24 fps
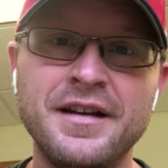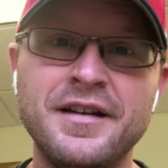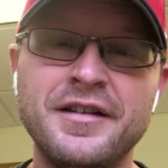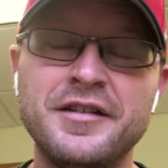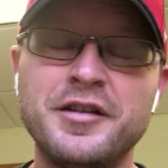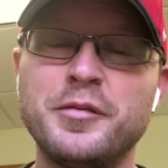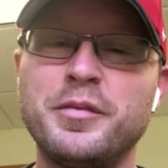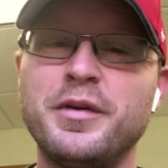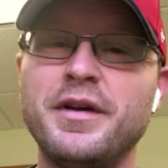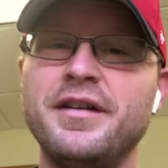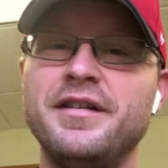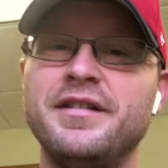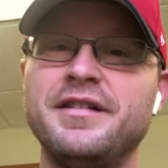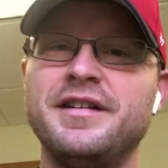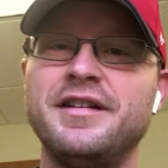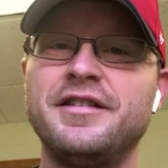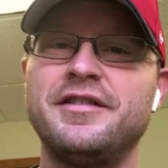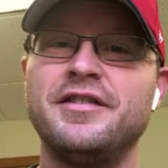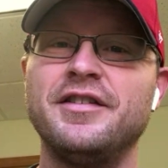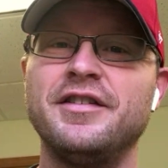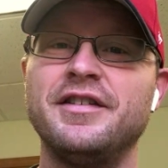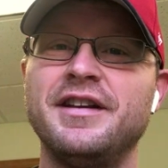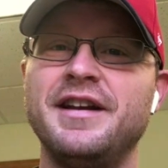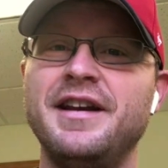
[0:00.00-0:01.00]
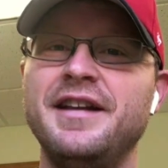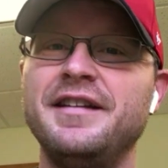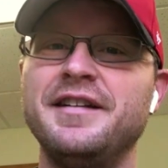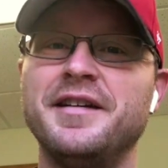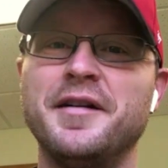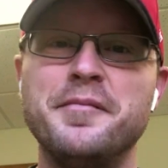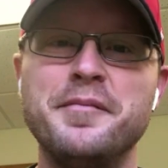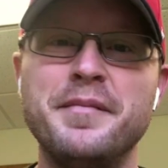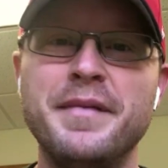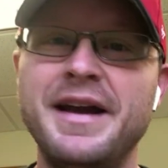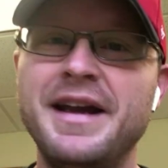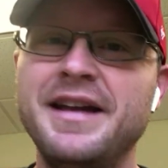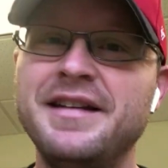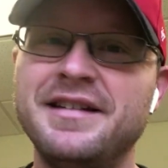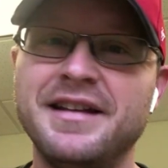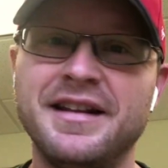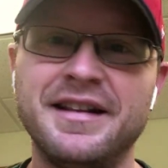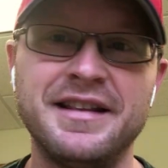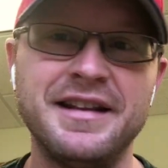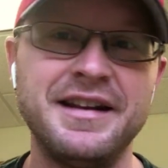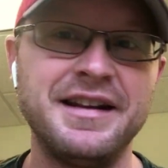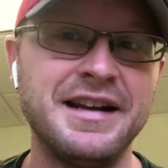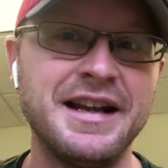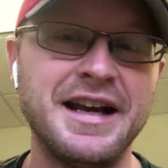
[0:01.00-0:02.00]
So, brothers and sisters, it is an
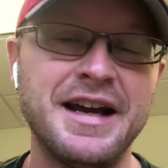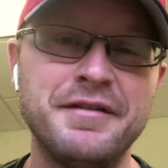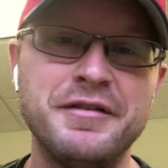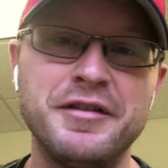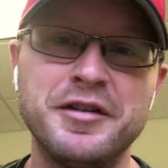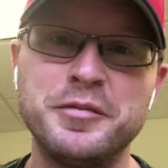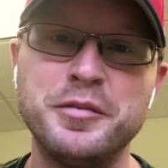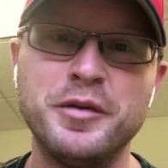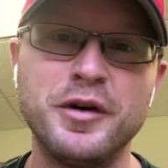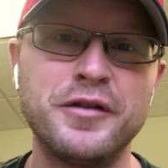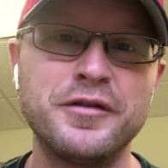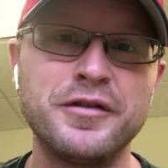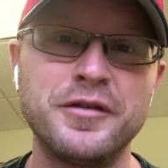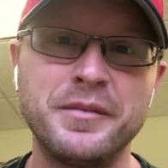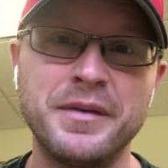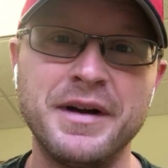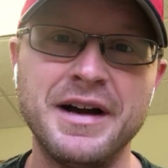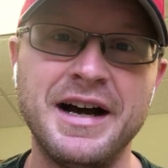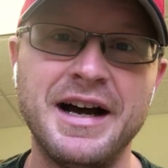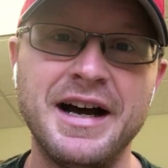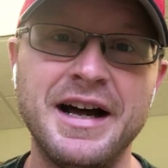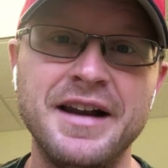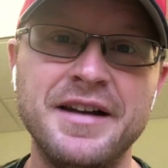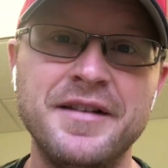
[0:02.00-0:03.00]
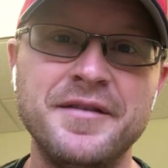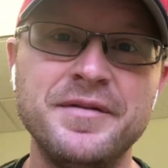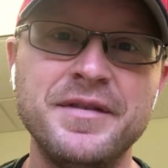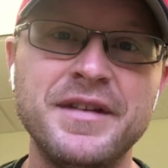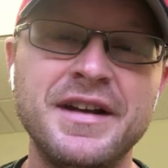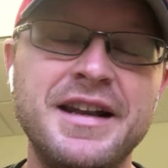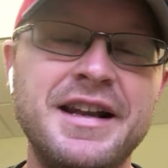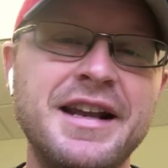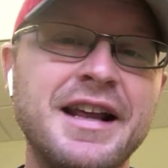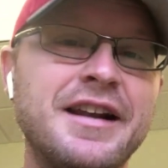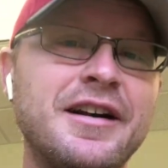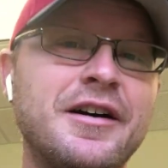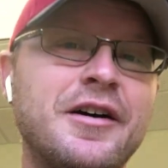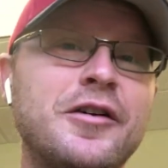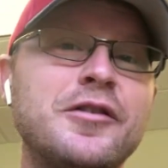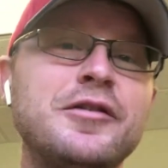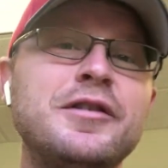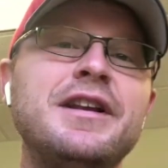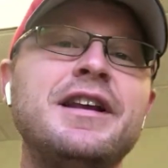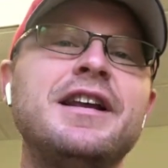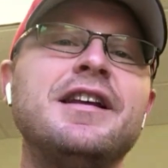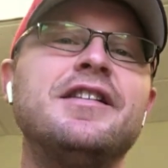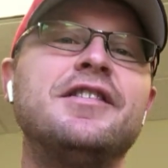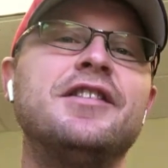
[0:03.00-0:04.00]
amazing thing to have this book from God. Not
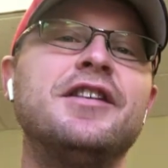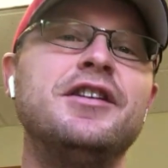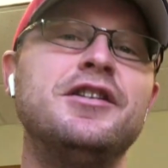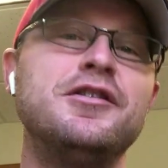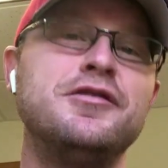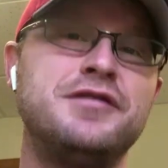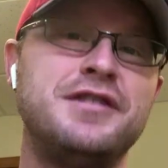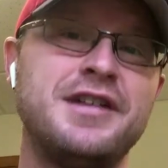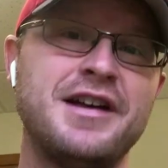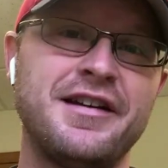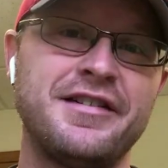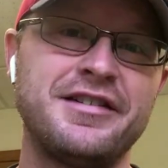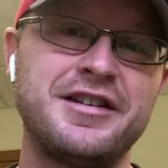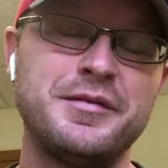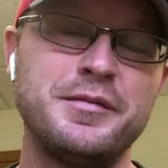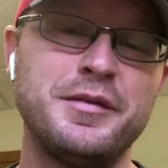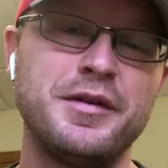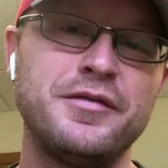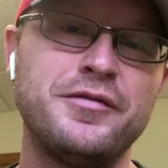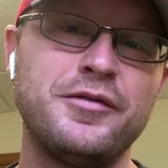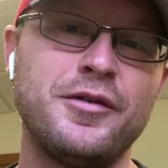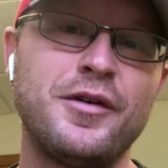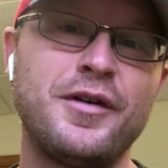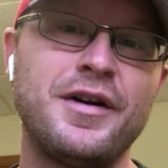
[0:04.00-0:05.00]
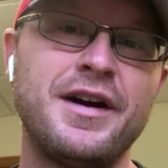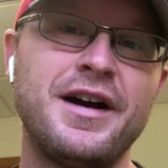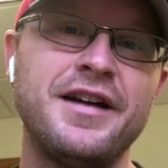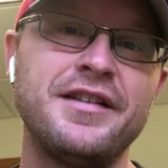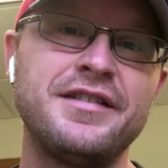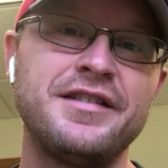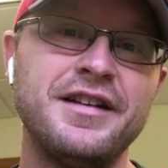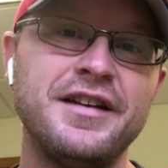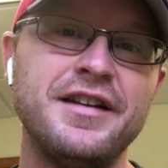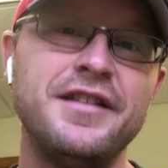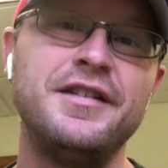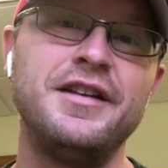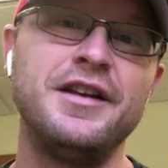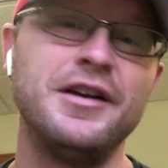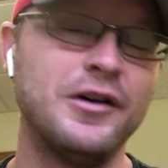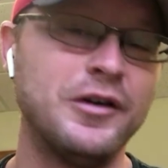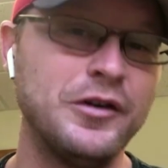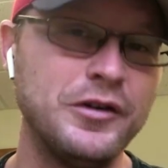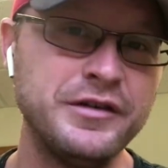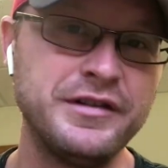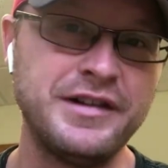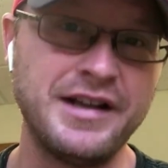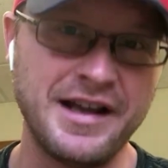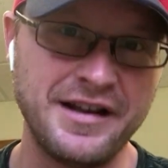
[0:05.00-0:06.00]
only is the New Testament for us, the
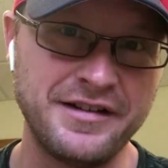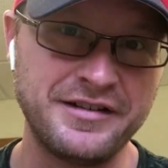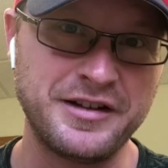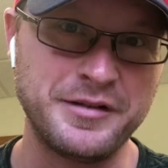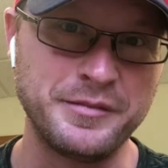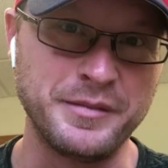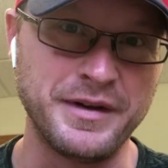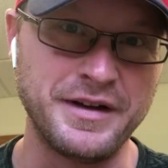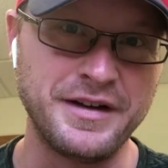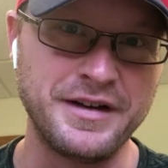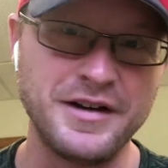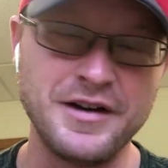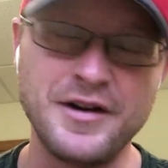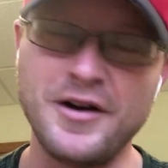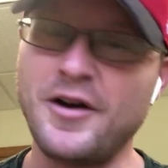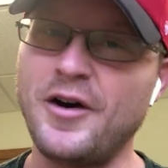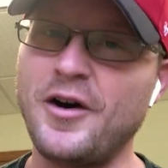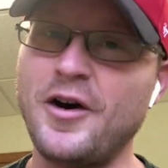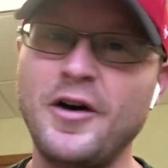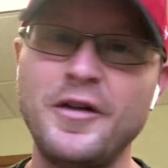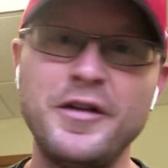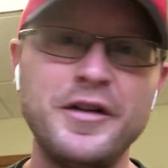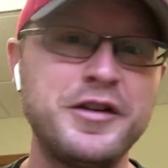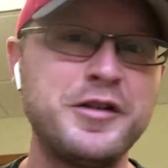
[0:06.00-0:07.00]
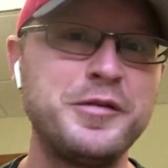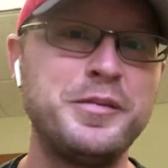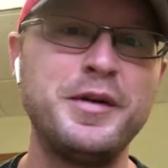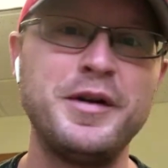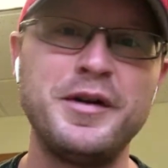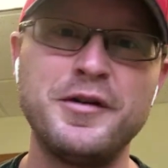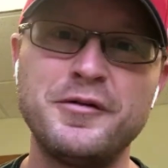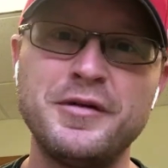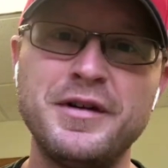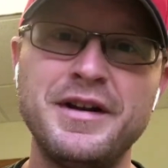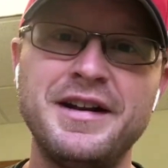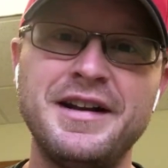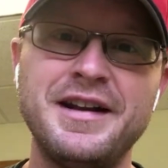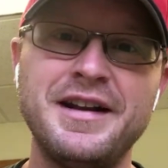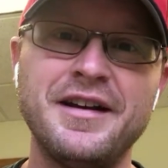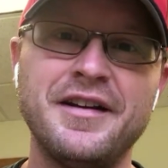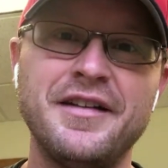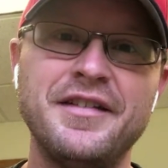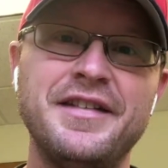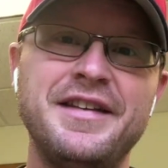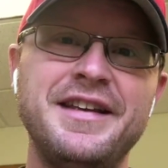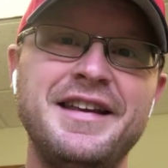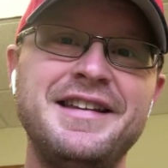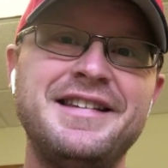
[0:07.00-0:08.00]
Old Testament, all that's been written
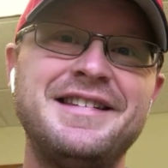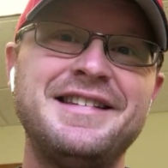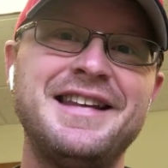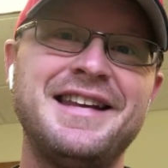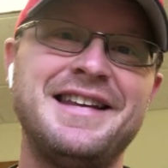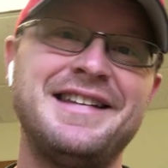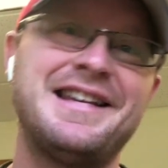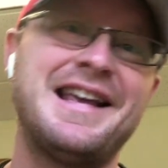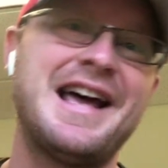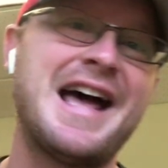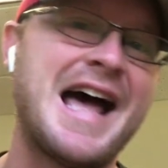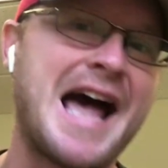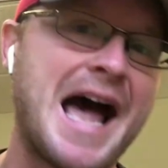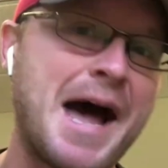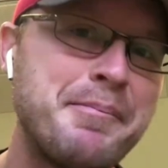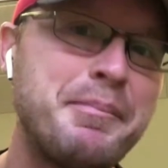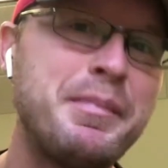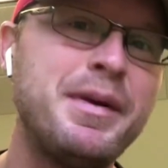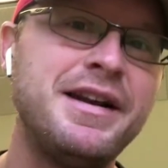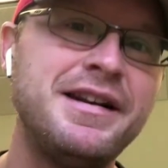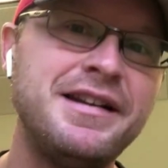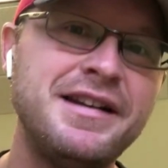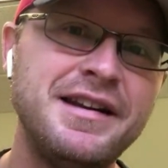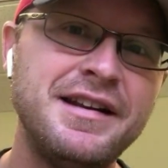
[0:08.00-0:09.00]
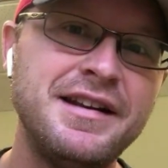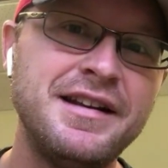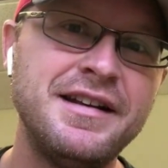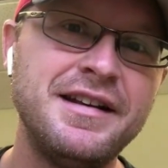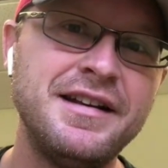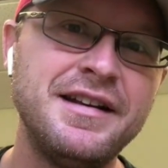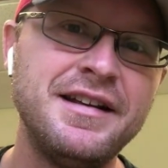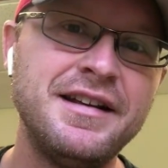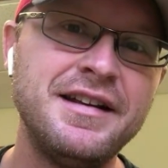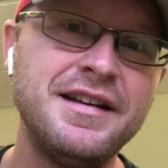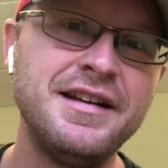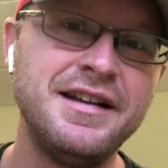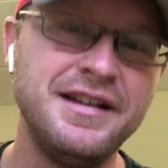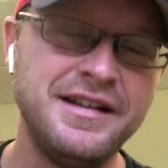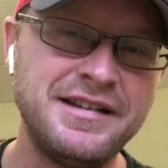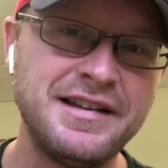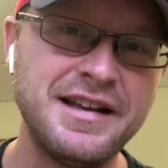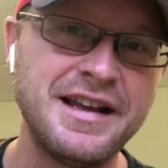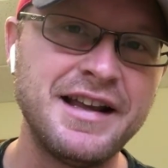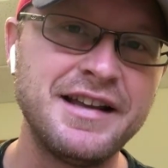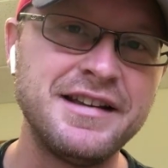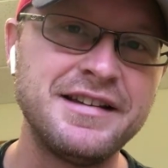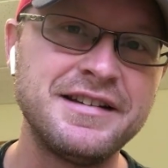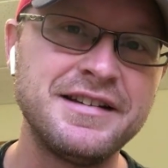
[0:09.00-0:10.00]
down, these things happened, he
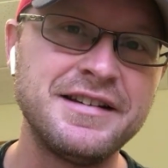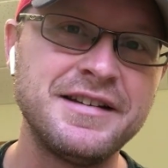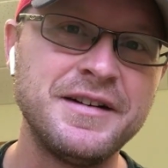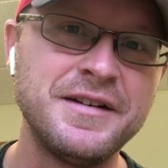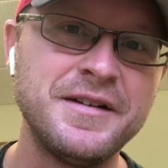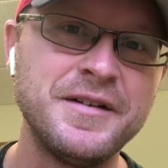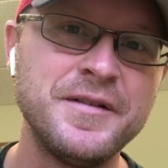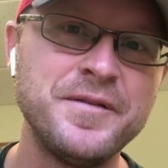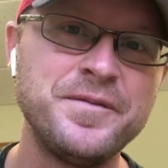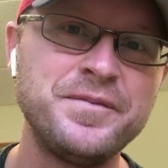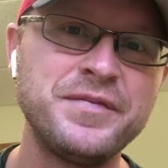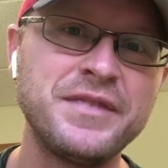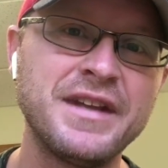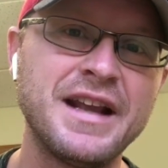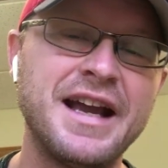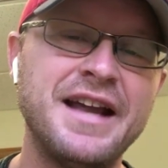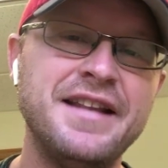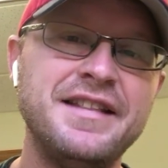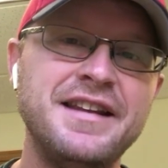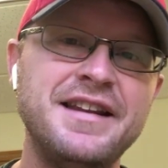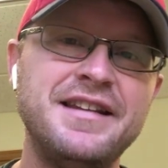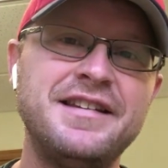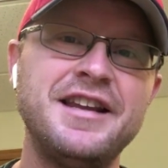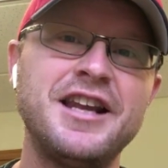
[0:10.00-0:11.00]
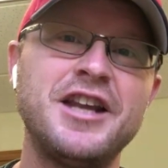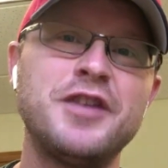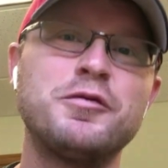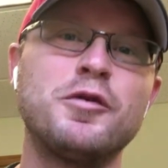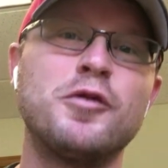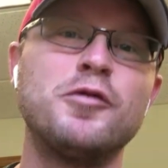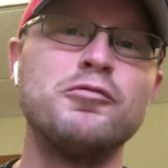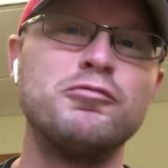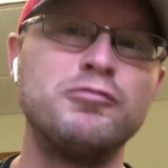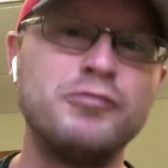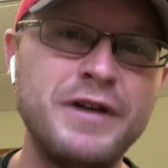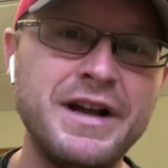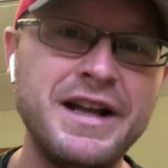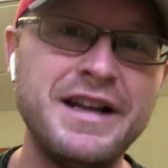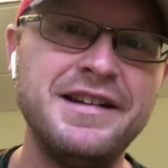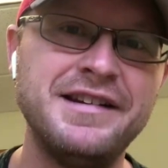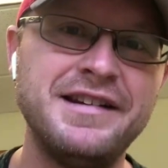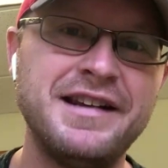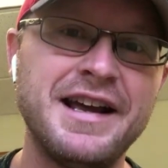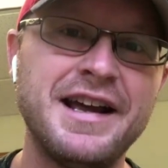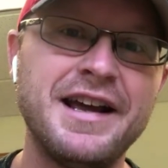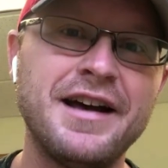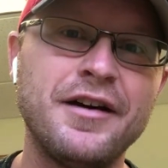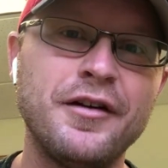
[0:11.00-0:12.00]
says, and these things were
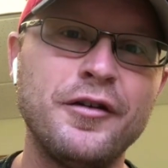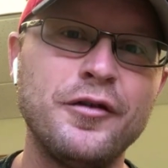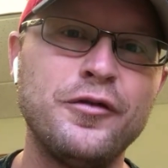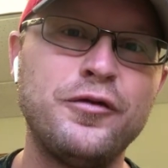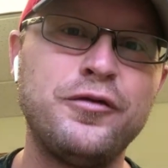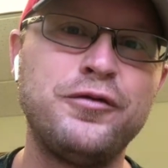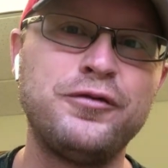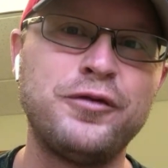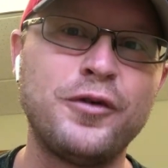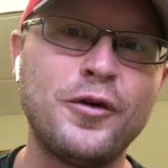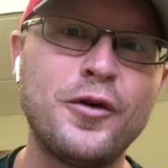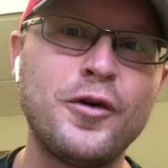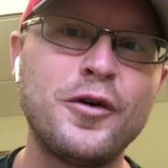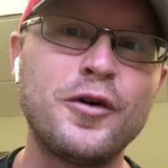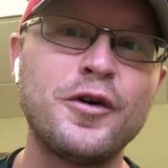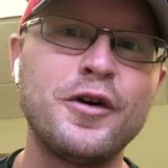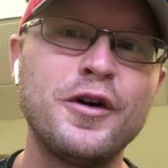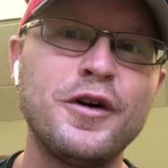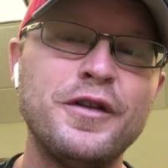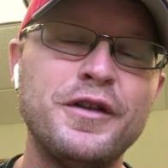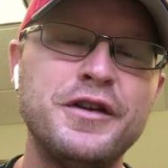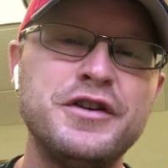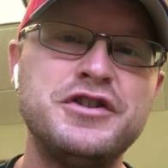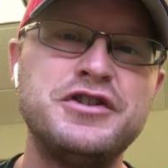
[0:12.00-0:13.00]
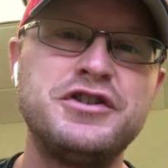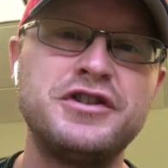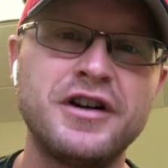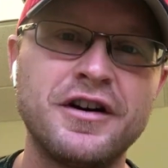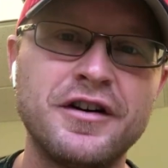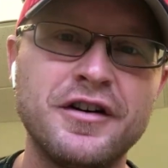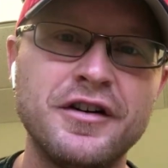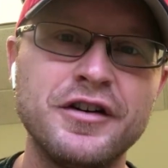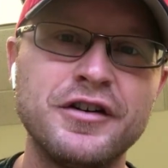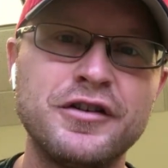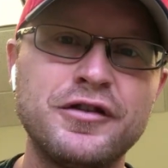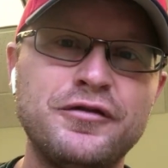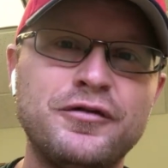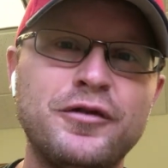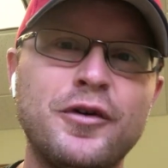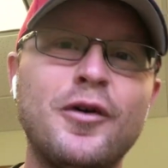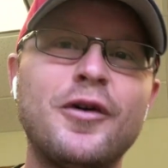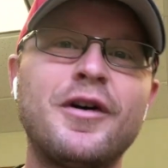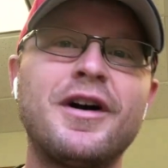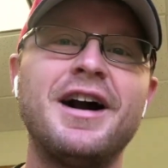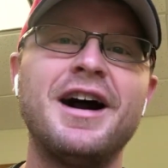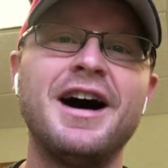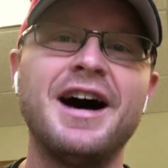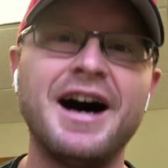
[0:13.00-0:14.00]
written down for the church,
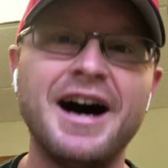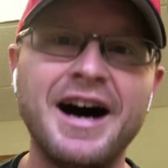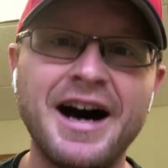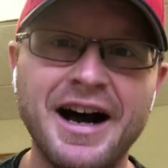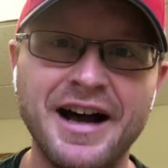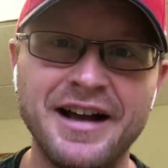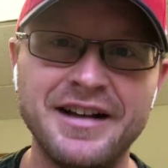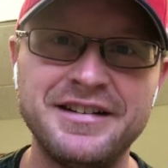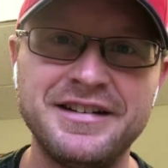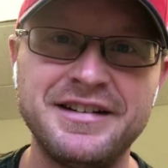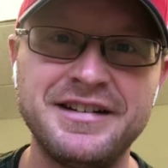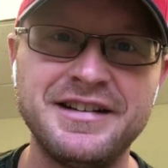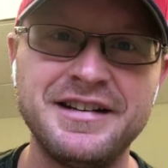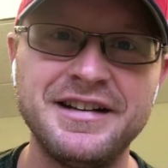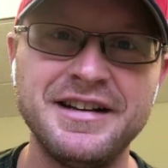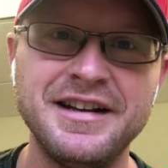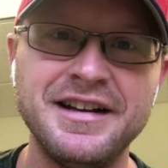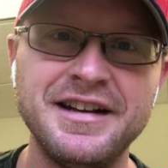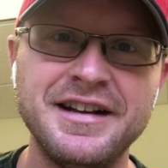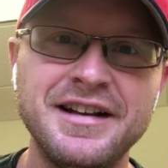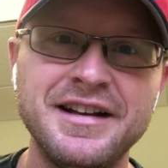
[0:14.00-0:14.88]
for us,